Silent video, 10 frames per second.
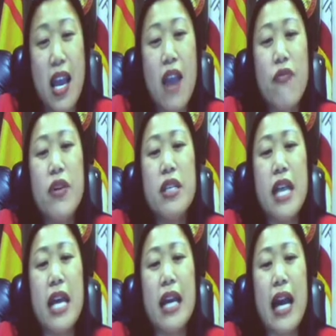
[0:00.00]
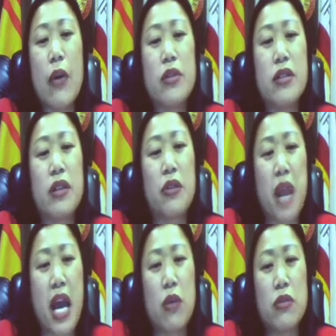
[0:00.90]
Every day I was on the
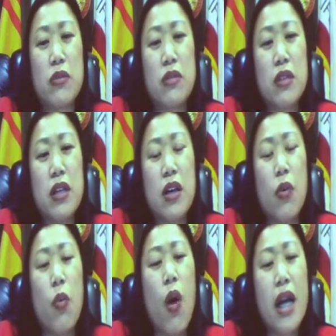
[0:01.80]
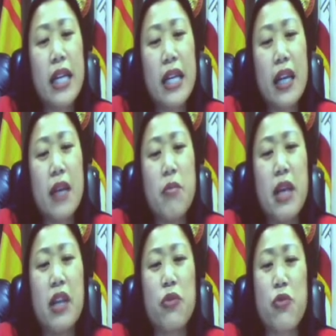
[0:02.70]
ground, walking,
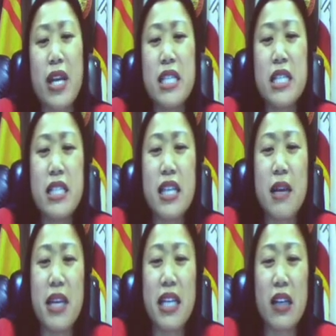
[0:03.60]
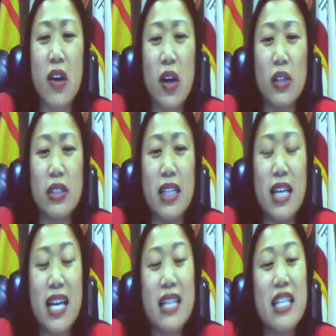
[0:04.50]
meeting residents, and making calls.
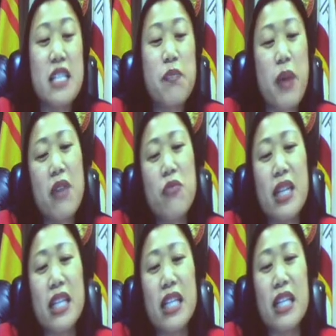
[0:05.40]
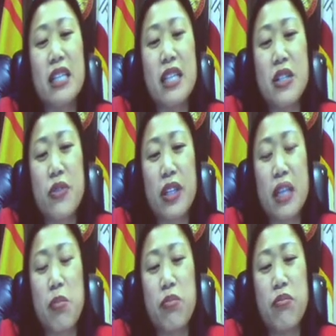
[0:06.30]
Despite running in a district
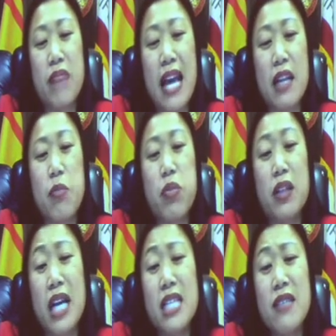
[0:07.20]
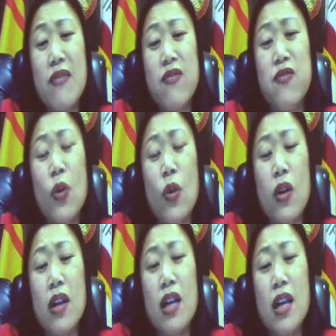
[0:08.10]
that had a
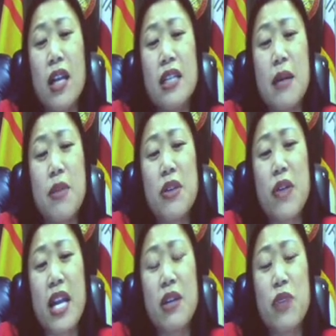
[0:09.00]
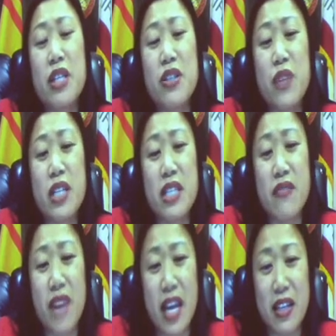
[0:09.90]
+4 Democratic registration
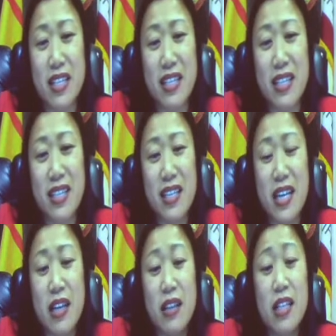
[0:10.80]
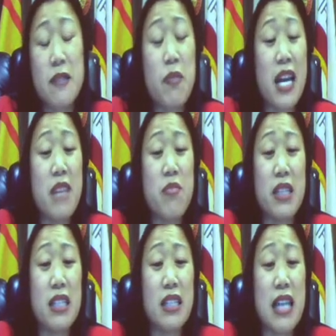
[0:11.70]
advantage, despite
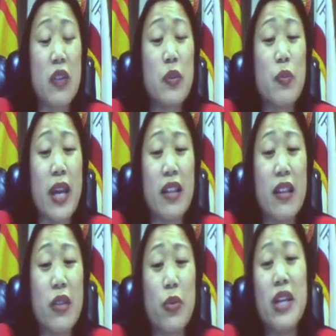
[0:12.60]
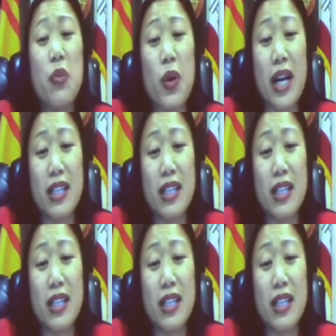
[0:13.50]
being outspent freedom,